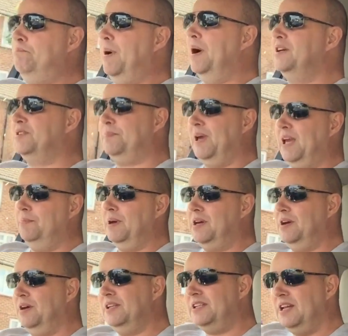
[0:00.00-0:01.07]
bugs me
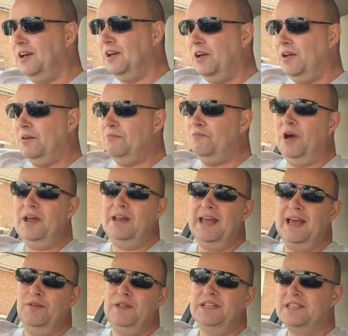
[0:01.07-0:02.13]
because right
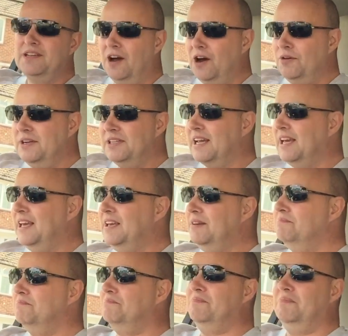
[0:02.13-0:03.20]
now this car is a
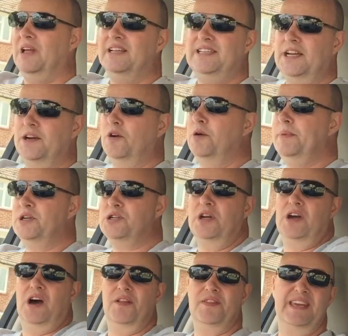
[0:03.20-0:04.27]
zero emission
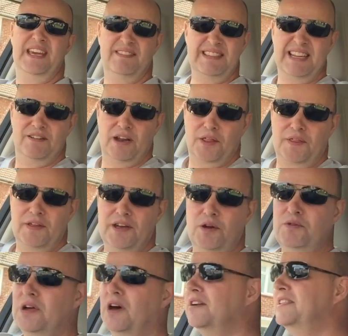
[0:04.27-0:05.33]
car that gives out nothing, no
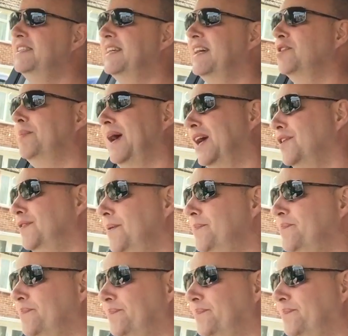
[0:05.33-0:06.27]
nasties out the back of it.